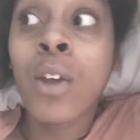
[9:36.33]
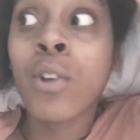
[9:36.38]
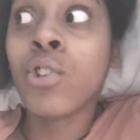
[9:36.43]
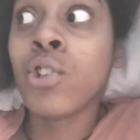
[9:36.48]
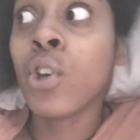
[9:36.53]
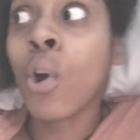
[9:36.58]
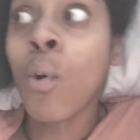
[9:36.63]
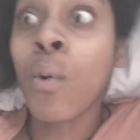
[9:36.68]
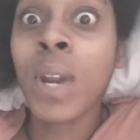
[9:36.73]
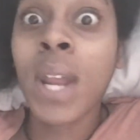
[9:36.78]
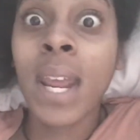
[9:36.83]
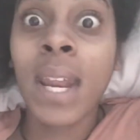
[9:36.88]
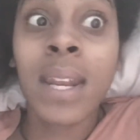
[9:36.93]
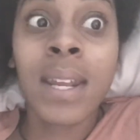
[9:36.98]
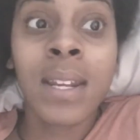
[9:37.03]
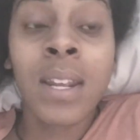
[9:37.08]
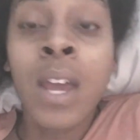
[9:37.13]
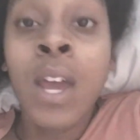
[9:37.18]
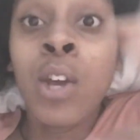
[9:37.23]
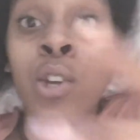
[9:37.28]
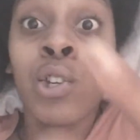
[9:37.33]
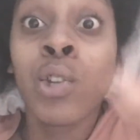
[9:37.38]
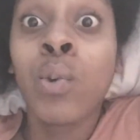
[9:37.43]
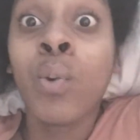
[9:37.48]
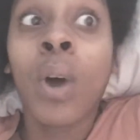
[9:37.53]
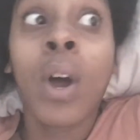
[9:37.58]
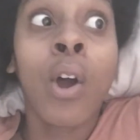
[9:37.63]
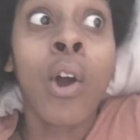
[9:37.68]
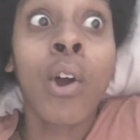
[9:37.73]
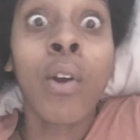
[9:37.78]
Donate it to
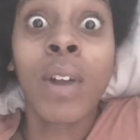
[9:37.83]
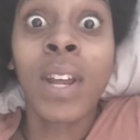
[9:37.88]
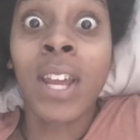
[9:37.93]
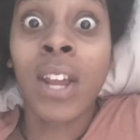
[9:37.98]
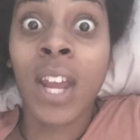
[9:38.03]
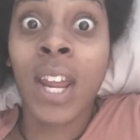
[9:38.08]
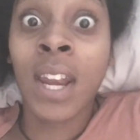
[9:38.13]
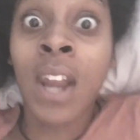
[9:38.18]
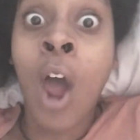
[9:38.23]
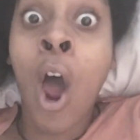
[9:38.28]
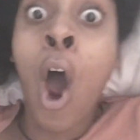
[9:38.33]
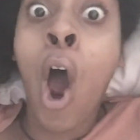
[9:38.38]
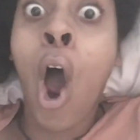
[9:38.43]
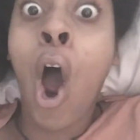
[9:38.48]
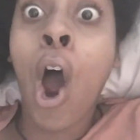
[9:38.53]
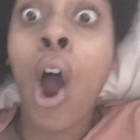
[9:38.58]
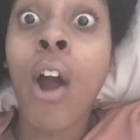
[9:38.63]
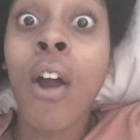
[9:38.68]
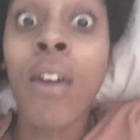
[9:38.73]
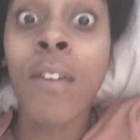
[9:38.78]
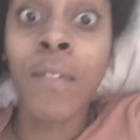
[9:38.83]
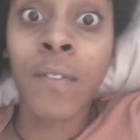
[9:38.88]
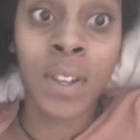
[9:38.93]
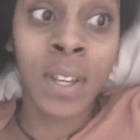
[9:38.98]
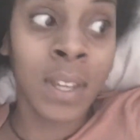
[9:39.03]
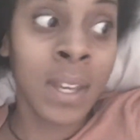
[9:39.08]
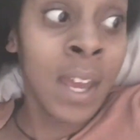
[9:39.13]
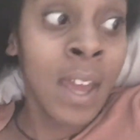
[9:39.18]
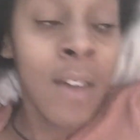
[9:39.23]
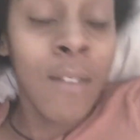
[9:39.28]
a Hurricane
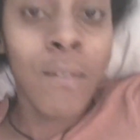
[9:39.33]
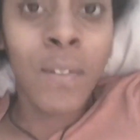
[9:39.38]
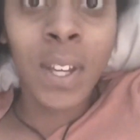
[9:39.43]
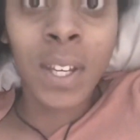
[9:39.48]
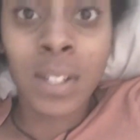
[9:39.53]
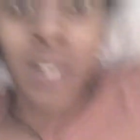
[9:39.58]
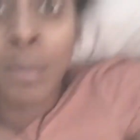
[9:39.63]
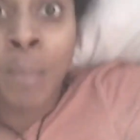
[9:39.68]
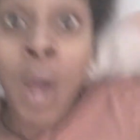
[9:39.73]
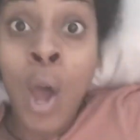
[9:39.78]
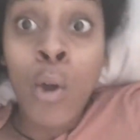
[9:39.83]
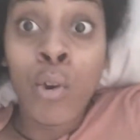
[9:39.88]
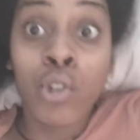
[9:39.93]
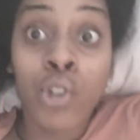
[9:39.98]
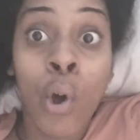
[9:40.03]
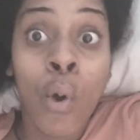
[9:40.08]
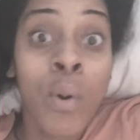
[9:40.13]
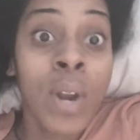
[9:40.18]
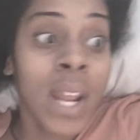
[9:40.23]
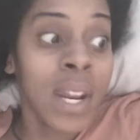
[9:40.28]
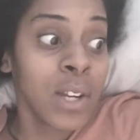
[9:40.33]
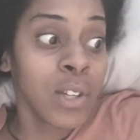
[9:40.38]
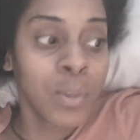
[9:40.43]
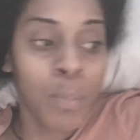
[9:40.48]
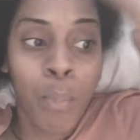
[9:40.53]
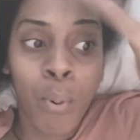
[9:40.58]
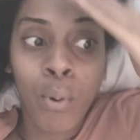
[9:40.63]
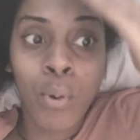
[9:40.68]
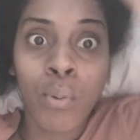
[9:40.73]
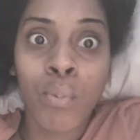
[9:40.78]
Harvey victim. Donate it to
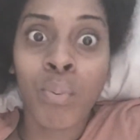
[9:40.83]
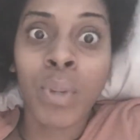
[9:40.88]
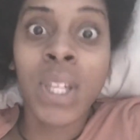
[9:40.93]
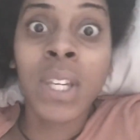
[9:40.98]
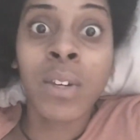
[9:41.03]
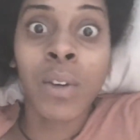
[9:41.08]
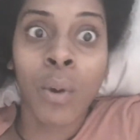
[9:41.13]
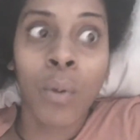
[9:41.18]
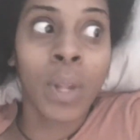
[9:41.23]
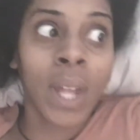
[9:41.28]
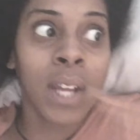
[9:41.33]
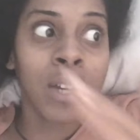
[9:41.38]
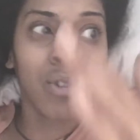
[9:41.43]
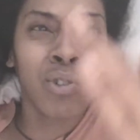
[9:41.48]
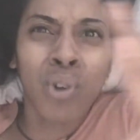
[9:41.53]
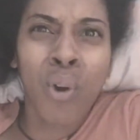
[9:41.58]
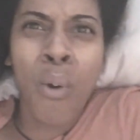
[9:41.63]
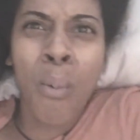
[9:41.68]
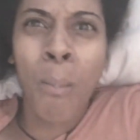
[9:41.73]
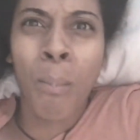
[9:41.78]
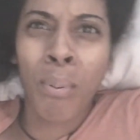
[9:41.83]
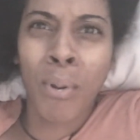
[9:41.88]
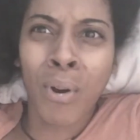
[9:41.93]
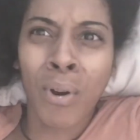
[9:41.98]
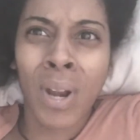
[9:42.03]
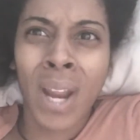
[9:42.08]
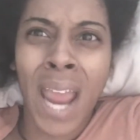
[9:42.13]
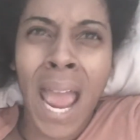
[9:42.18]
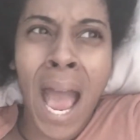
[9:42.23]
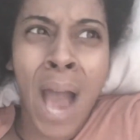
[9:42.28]
Puerto Rico. Like, don't
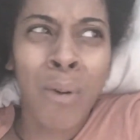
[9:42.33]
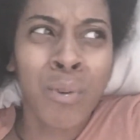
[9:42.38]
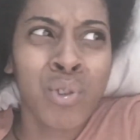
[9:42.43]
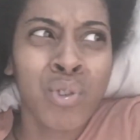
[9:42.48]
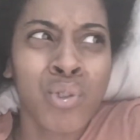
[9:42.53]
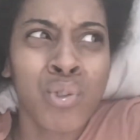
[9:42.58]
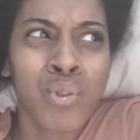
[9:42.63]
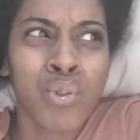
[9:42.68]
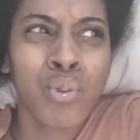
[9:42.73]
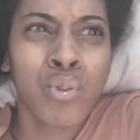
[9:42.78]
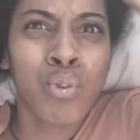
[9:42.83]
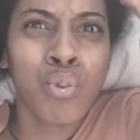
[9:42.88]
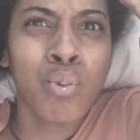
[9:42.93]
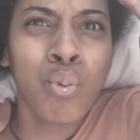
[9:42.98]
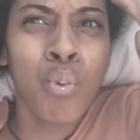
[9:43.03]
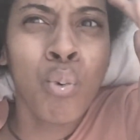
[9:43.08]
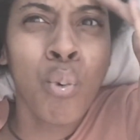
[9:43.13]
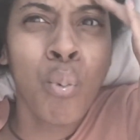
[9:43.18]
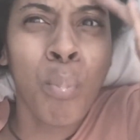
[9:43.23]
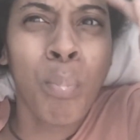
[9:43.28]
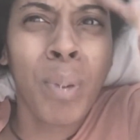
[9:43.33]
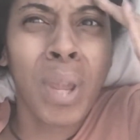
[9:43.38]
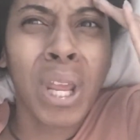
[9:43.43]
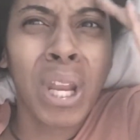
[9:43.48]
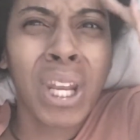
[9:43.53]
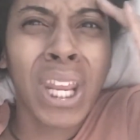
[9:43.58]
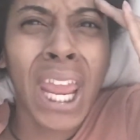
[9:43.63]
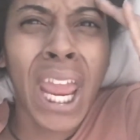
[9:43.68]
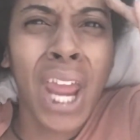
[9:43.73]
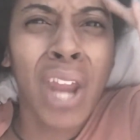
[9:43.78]
burn it. How
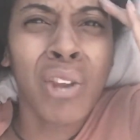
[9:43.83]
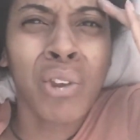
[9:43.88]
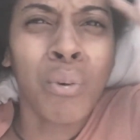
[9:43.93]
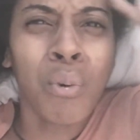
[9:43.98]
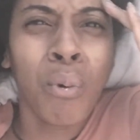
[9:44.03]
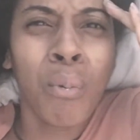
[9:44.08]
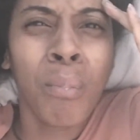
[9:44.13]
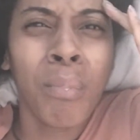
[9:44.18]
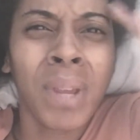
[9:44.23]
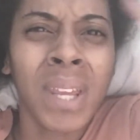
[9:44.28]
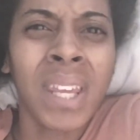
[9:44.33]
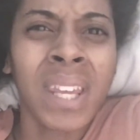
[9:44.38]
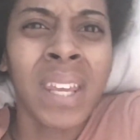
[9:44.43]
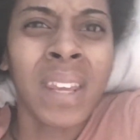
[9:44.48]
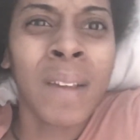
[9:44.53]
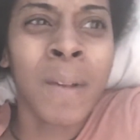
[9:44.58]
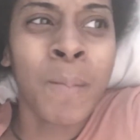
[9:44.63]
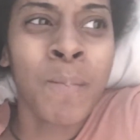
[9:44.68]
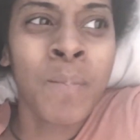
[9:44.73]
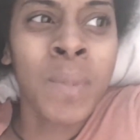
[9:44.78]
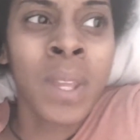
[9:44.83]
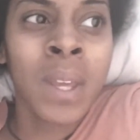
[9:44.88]
stupid can you be?